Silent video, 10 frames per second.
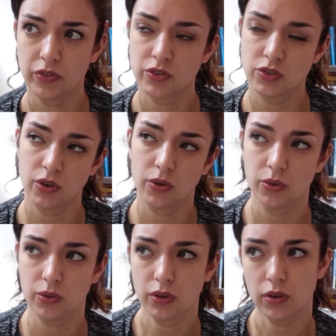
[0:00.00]

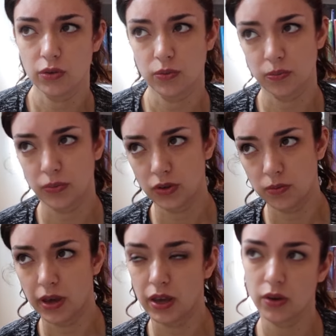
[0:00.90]
So you
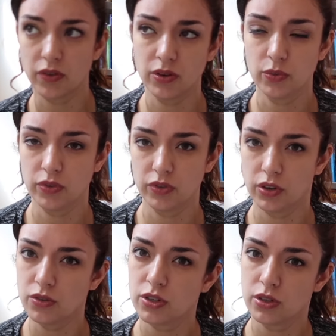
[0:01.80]
may, if you're
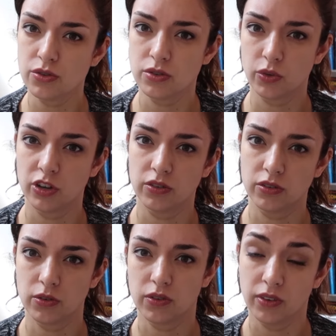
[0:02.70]
going to use the
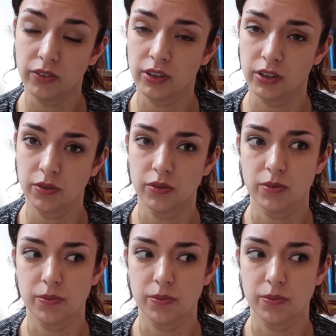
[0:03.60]
word wandelen,